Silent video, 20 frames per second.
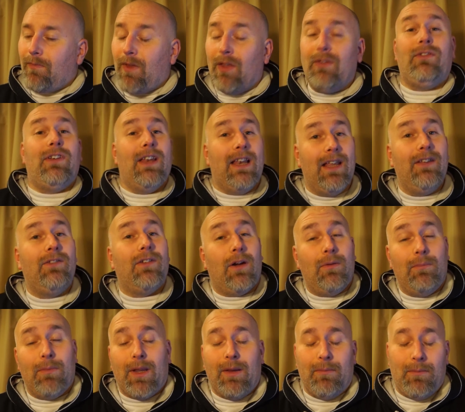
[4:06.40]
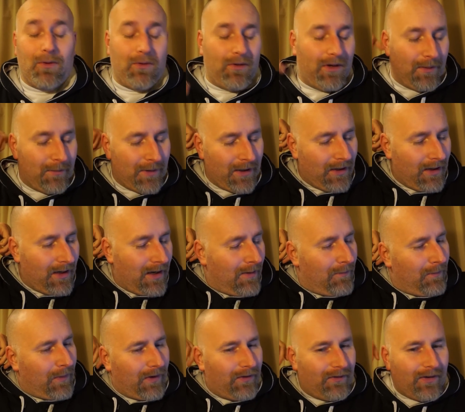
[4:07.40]
Still is owned by the model club.
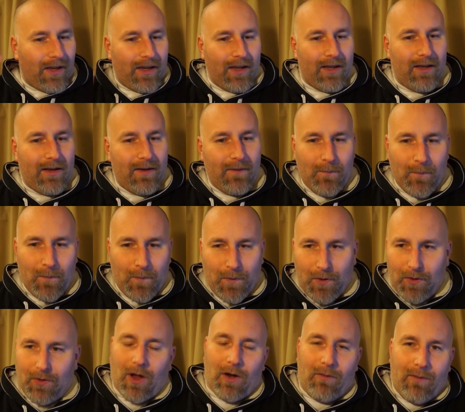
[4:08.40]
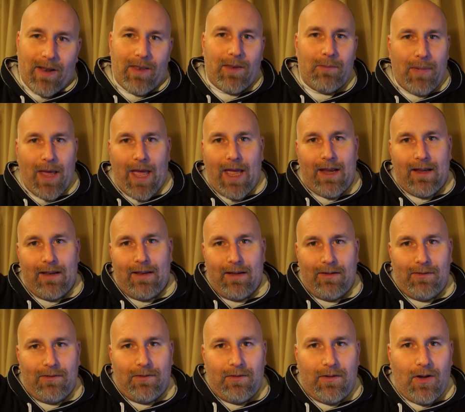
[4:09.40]
But you go around the back, and
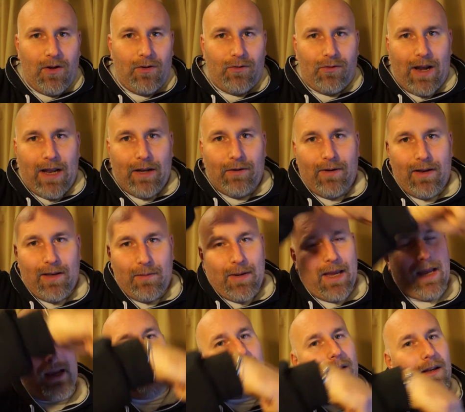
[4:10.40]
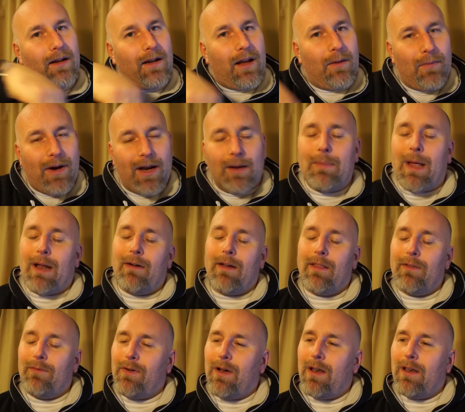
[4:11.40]
there's dirt tracks around the back, and then come back around
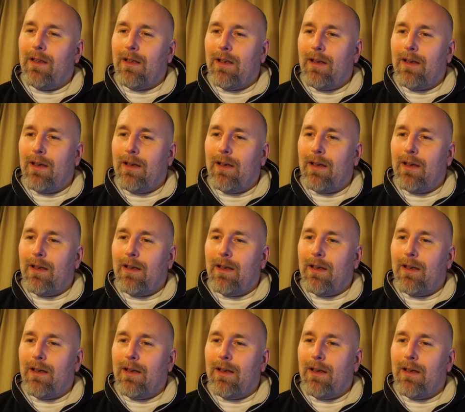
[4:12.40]
the front.